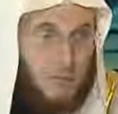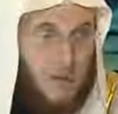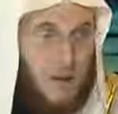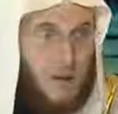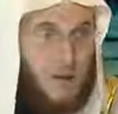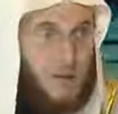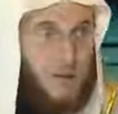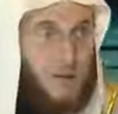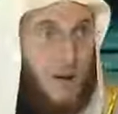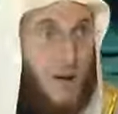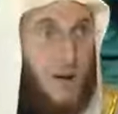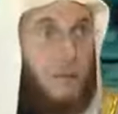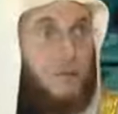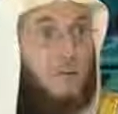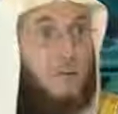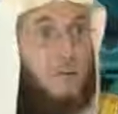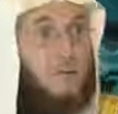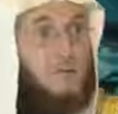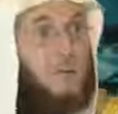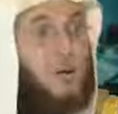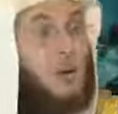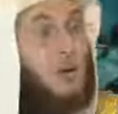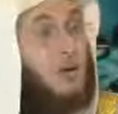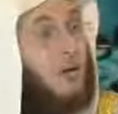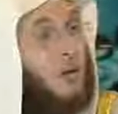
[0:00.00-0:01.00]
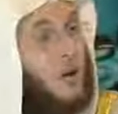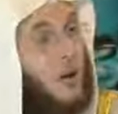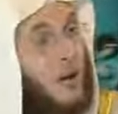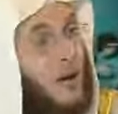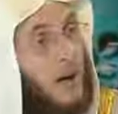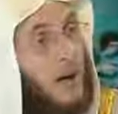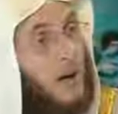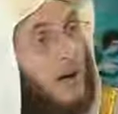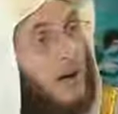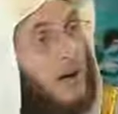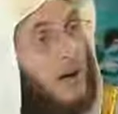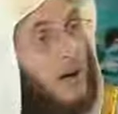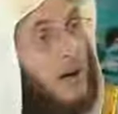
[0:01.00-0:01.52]
the
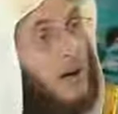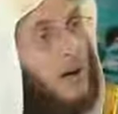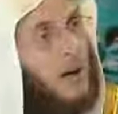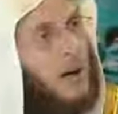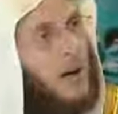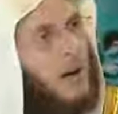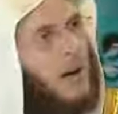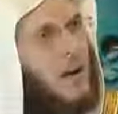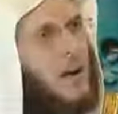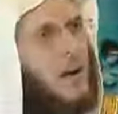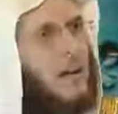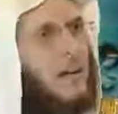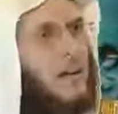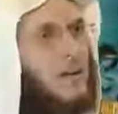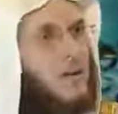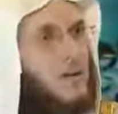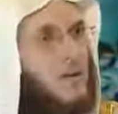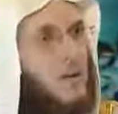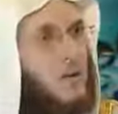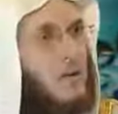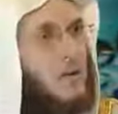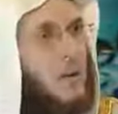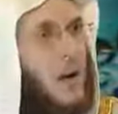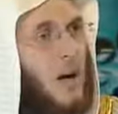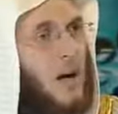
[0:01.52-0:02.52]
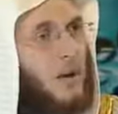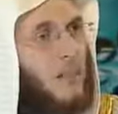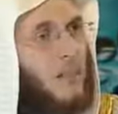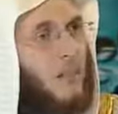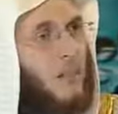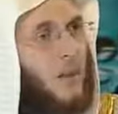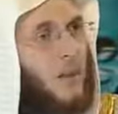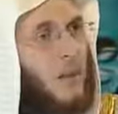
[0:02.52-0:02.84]
Quran and the Sunnah.